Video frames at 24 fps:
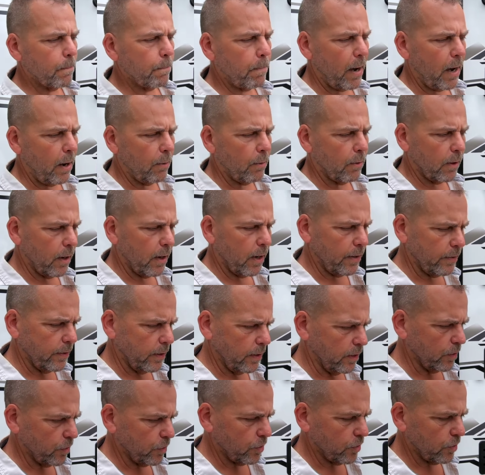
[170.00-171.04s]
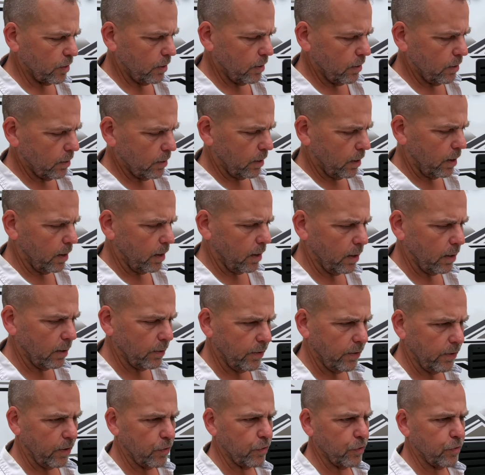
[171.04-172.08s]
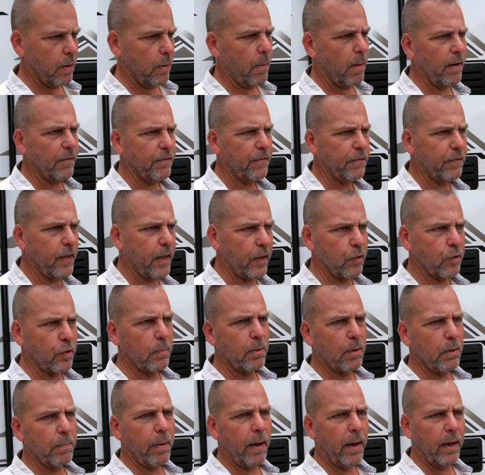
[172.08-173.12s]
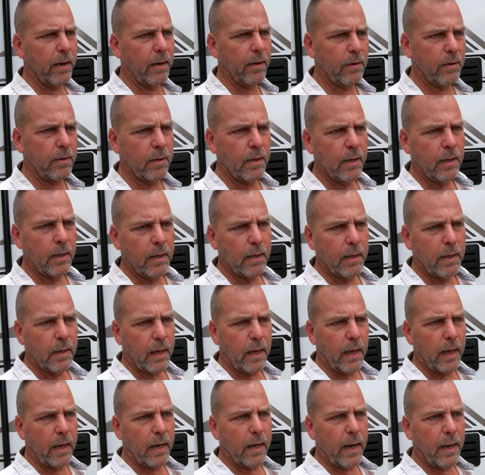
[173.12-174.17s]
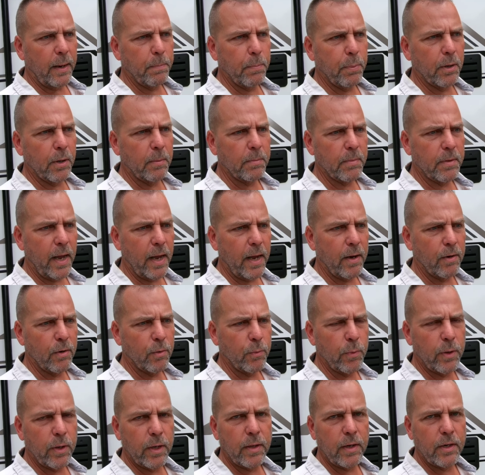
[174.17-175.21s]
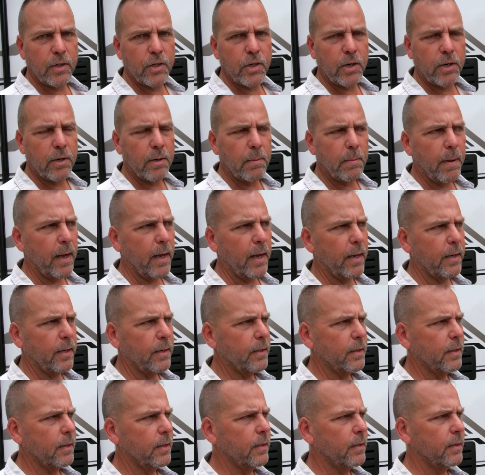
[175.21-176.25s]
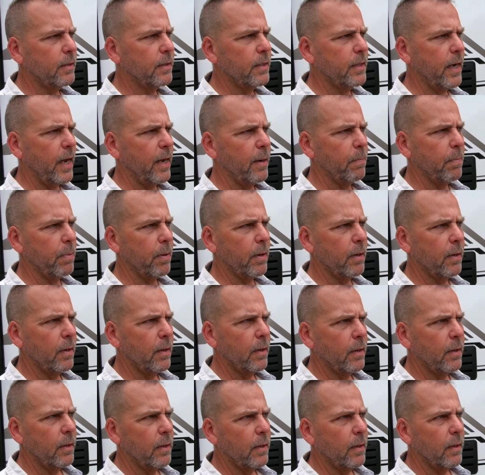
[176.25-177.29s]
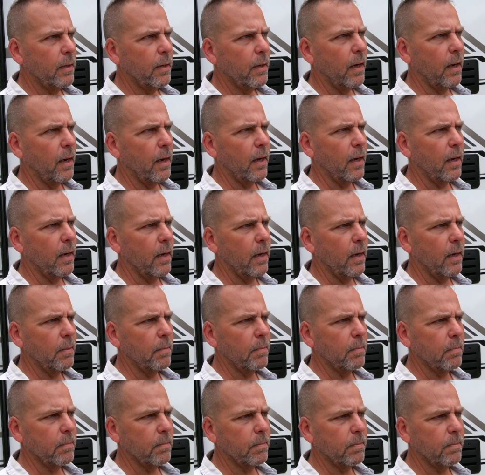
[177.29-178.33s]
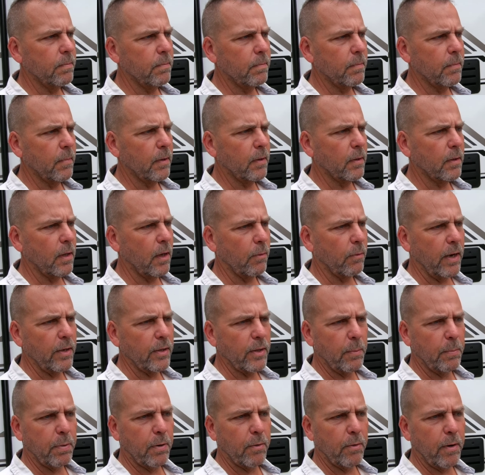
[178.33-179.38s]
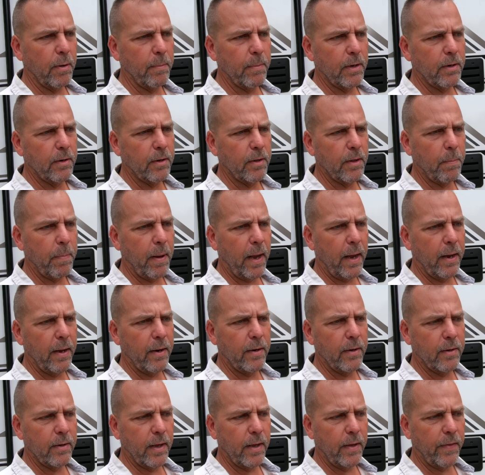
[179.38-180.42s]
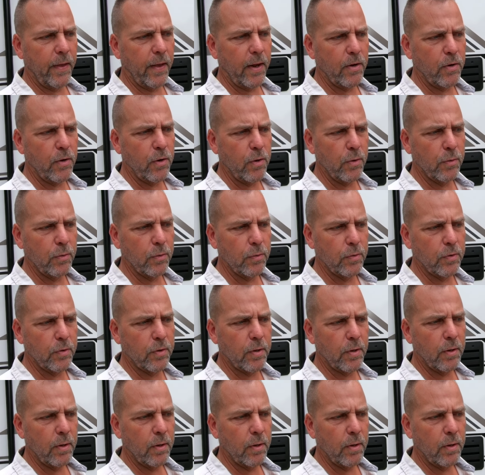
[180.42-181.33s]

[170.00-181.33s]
power on this. They're a semi-flexible panel, and I put them down with Eternabond tape around the perimeter of the panel, and then used